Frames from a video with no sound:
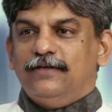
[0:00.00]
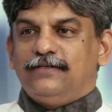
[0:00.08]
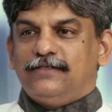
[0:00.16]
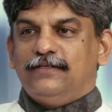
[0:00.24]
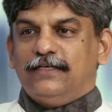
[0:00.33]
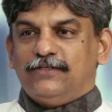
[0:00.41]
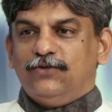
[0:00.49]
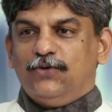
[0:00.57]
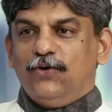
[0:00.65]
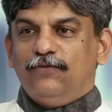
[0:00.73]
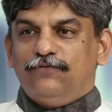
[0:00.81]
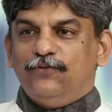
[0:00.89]
That's how the
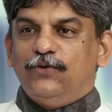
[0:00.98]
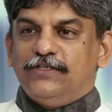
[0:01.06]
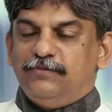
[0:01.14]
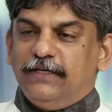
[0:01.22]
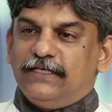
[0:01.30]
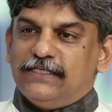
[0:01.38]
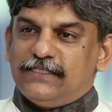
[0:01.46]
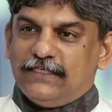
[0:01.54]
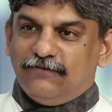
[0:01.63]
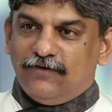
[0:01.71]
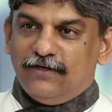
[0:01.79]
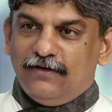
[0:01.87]
whole food has been
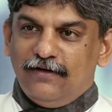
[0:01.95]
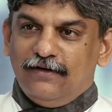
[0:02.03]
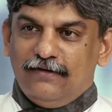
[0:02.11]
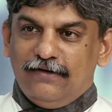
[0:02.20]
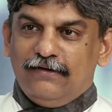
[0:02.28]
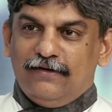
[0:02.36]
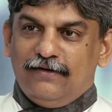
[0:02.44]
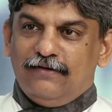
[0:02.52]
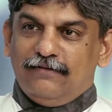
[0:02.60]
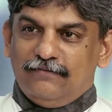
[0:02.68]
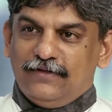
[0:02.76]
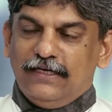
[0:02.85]
conceived.
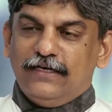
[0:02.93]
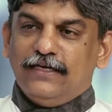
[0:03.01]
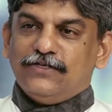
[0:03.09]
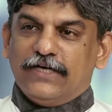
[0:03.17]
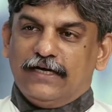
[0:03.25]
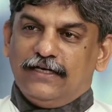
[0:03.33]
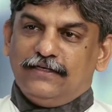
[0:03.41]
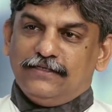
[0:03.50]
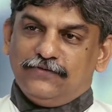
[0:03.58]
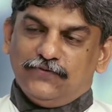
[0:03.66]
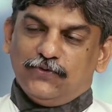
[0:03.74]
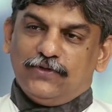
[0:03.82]
The Indian
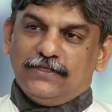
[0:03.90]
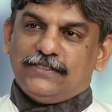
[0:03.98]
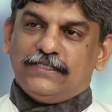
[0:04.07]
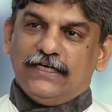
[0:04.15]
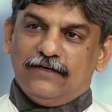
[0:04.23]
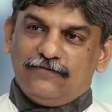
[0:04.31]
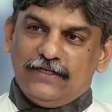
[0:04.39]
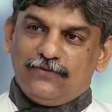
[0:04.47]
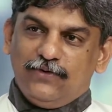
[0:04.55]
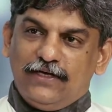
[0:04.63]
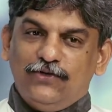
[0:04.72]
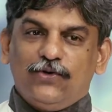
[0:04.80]
Chinese food. It's served
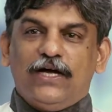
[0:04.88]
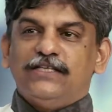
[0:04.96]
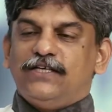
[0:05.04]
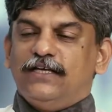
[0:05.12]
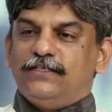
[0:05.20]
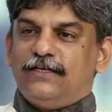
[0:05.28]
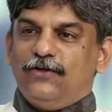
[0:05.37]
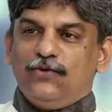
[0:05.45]
that way, and you can't change it now.